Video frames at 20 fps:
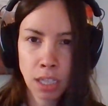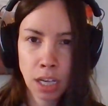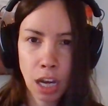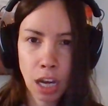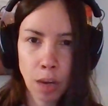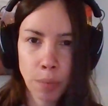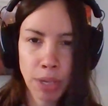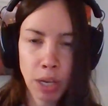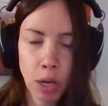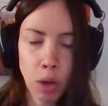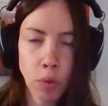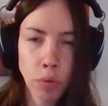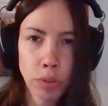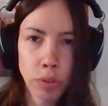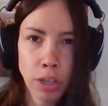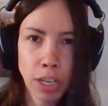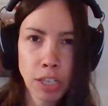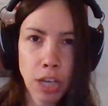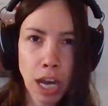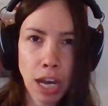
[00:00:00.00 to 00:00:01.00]
But yeah,
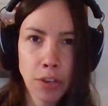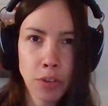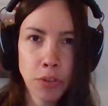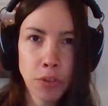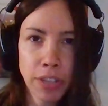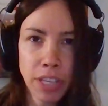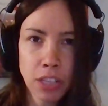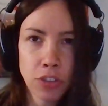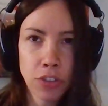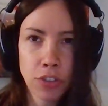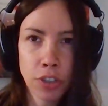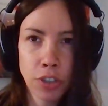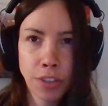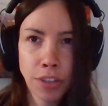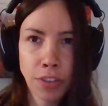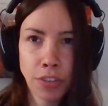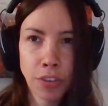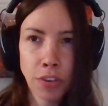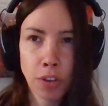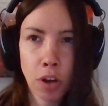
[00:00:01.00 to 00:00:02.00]
overall, I do think it's
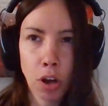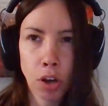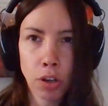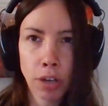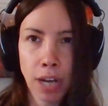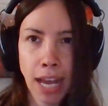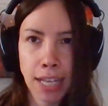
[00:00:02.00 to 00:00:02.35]
good that there are